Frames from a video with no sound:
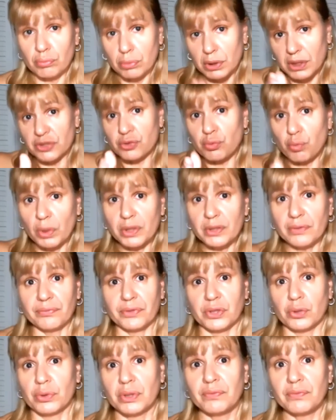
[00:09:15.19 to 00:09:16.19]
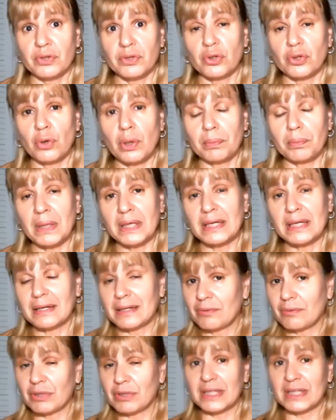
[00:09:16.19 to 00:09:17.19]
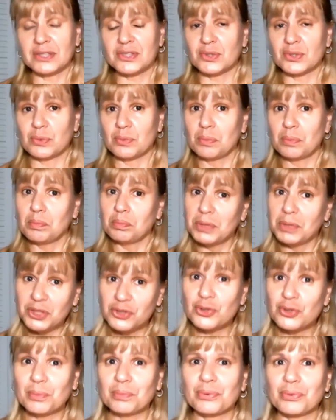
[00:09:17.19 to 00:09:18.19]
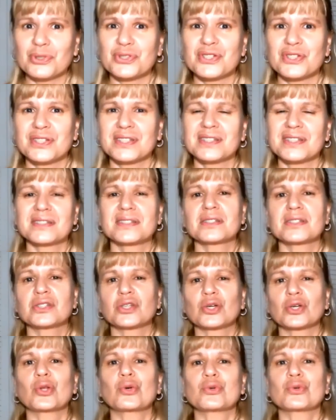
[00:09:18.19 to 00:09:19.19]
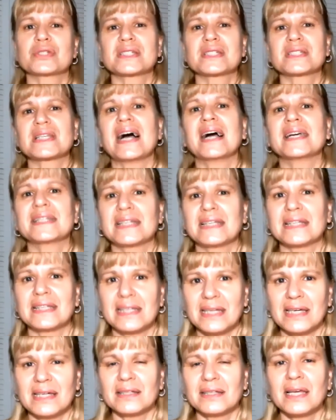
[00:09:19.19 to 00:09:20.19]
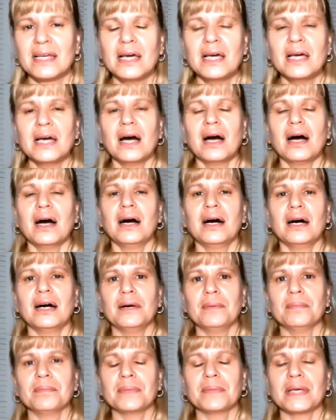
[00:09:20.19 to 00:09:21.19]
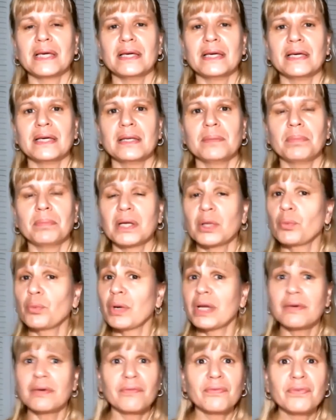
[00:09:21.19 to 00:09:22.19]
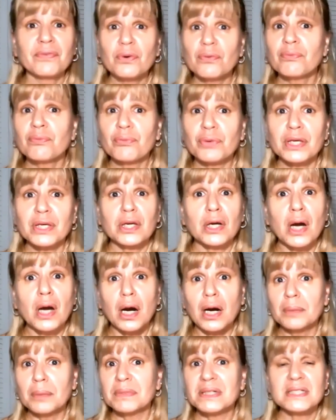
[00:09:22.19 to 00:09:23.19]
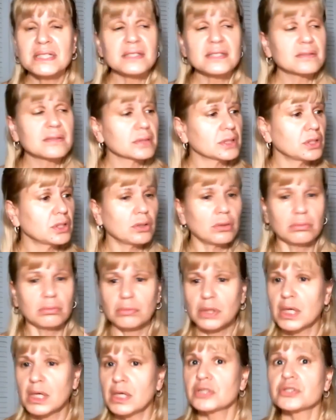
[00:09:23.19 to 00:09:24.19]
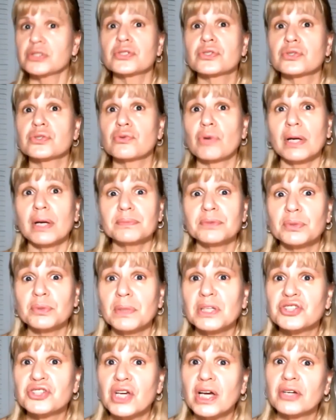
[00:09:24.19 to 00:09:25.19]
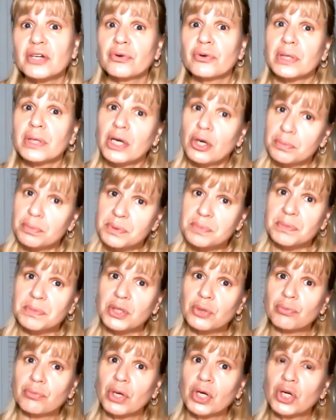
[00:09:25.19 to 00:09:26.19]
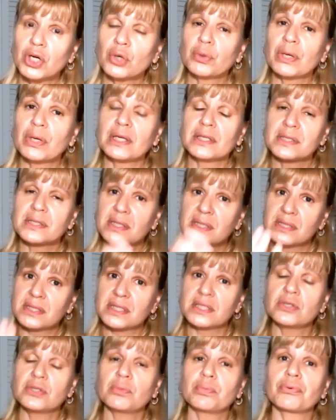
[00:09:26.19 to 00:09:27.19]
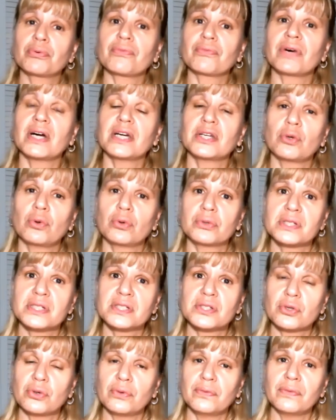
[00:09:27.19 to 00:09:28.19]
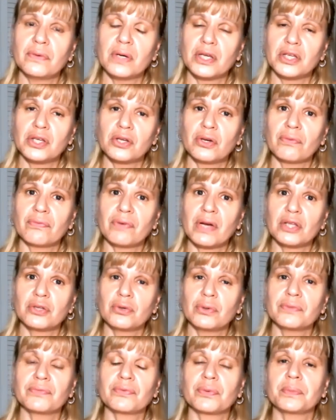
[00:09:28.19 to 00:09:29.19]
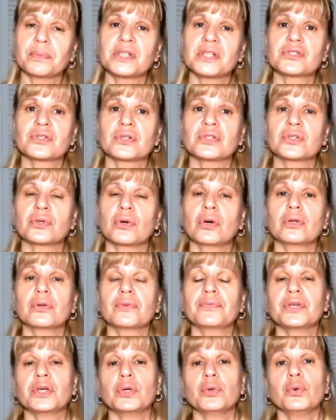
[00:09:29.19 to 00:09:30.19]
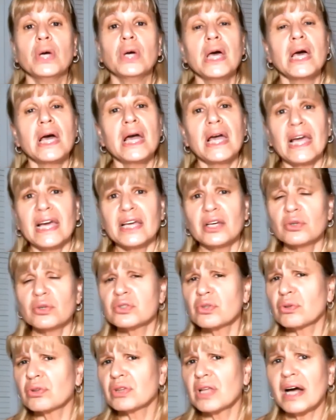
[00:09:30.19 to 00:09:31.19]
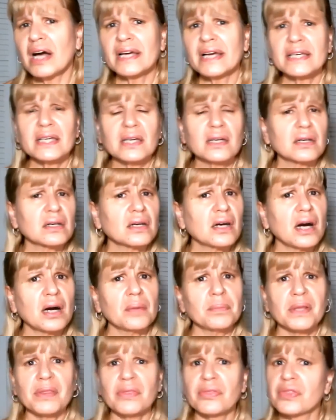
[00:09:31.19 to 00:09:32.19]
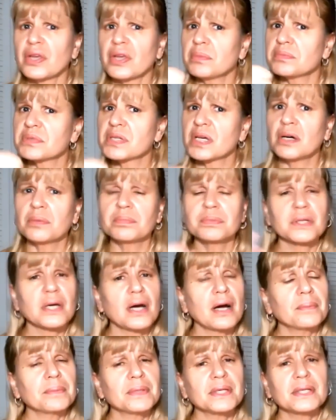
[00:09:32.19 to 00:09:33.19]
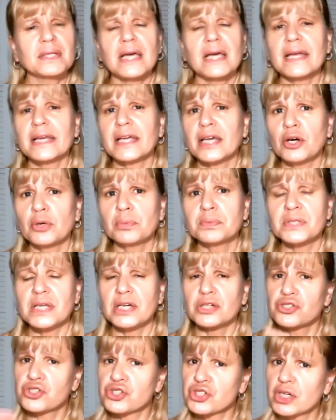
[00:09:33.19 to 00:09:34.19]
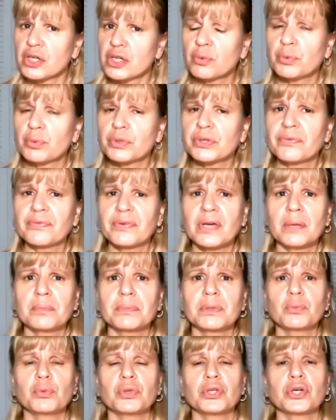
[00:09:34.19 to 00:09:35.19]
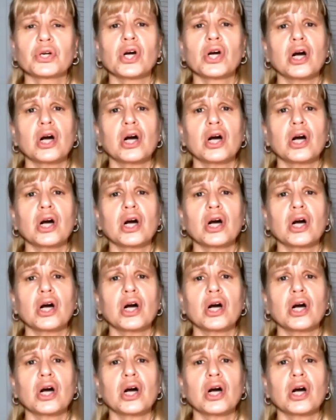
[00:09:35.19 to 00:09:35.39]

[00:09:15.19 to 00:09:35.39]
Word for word: each one of you, even though I might not never get to meet you in person, this is the closest I can get. Um, and by the way, feel free comment, you know, subscribe to my channel, helps me grow and continue provide all this good, you know, value information to all of you. And also like, comment, thumbs up. I mean, it helps. Share with your family, with your